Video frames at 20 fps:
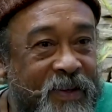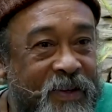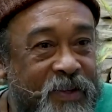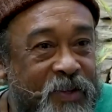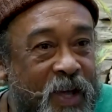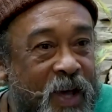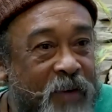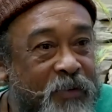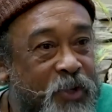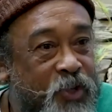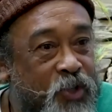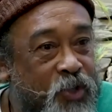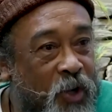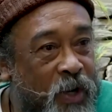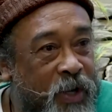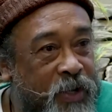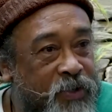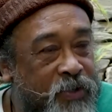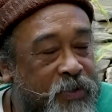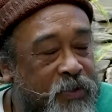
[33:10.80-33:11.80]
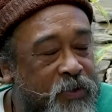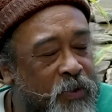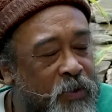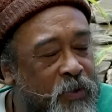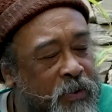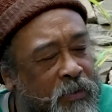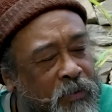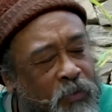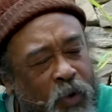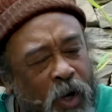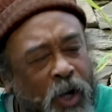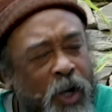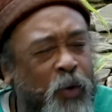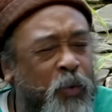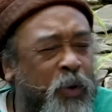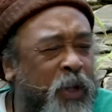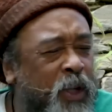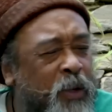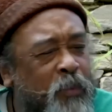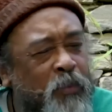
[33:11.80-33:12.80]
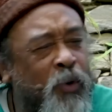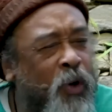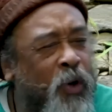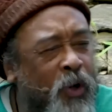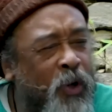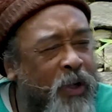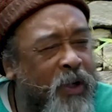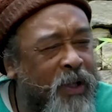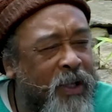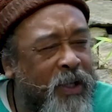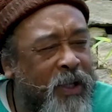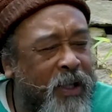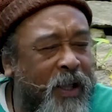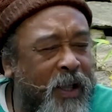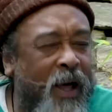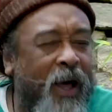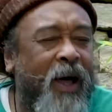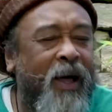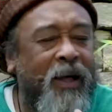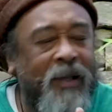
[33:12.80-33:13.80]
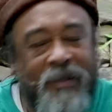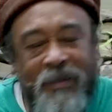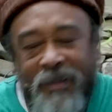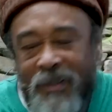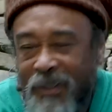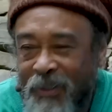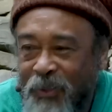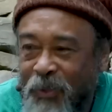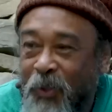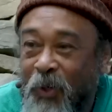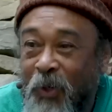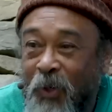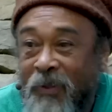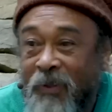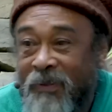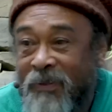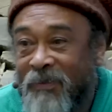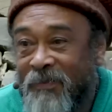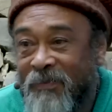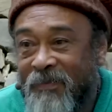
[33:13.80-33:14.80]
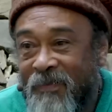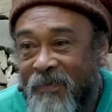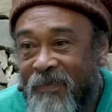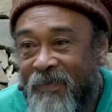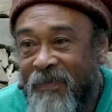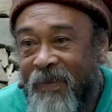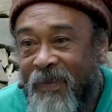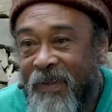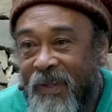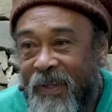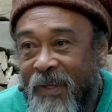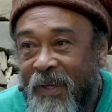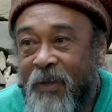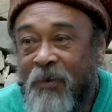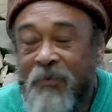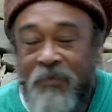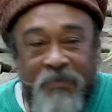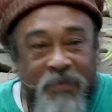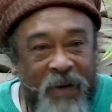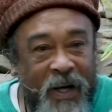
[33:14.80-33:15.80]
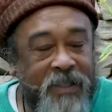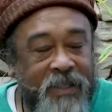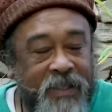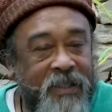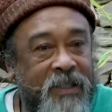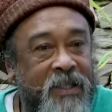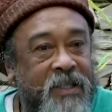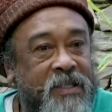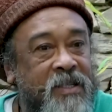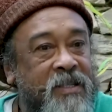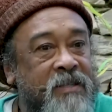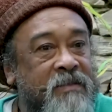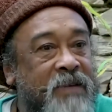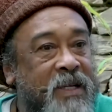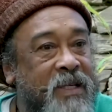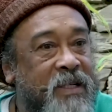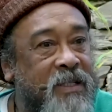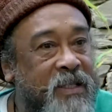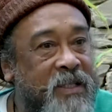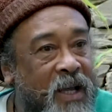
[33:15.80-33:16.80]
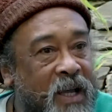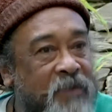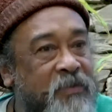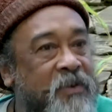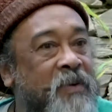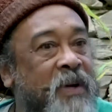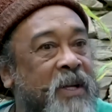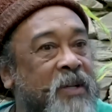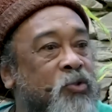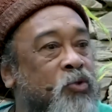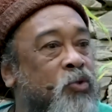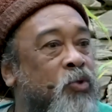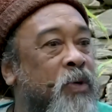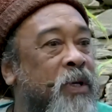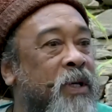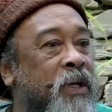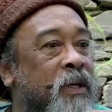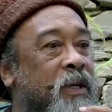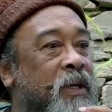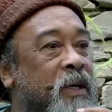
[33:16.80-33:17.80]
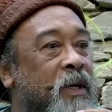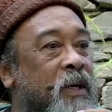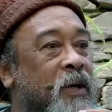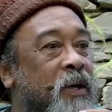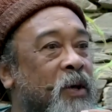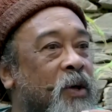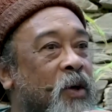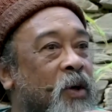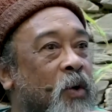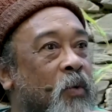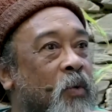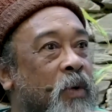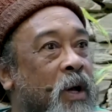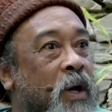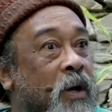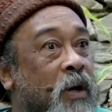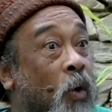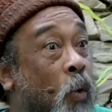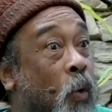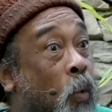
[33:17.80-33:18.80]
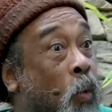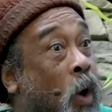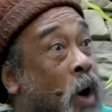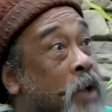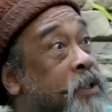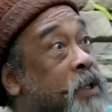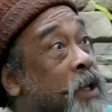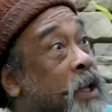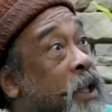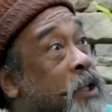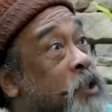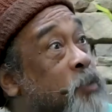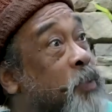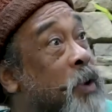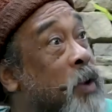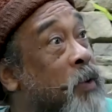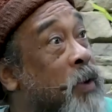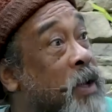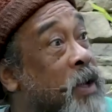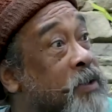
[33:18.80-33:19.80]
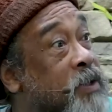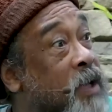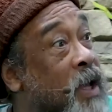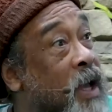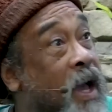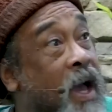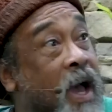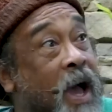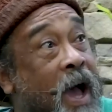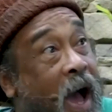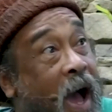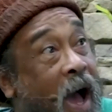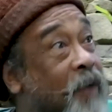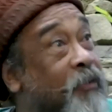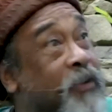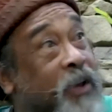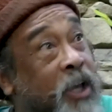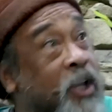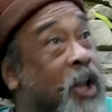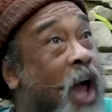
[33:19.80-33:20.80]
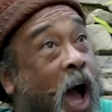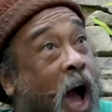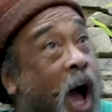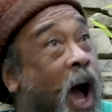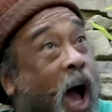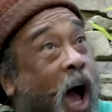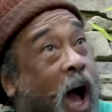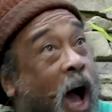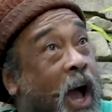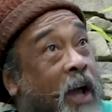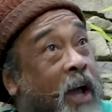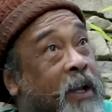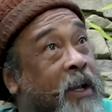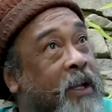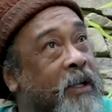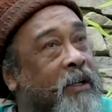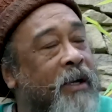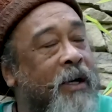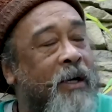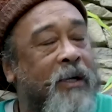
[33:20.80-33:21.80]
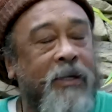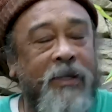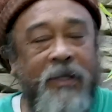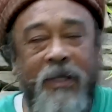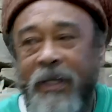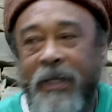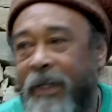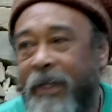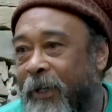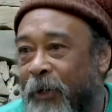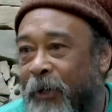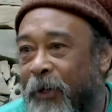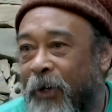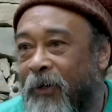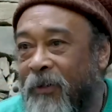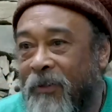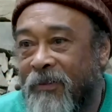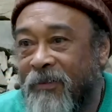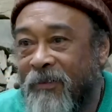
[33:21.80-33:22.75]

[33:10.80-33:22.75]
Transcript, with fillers: They have a choice to work with it more. Ah, let it go. In fact, this is what everyone is doing. We are wanting an experience, having it, and then ah, letting it go.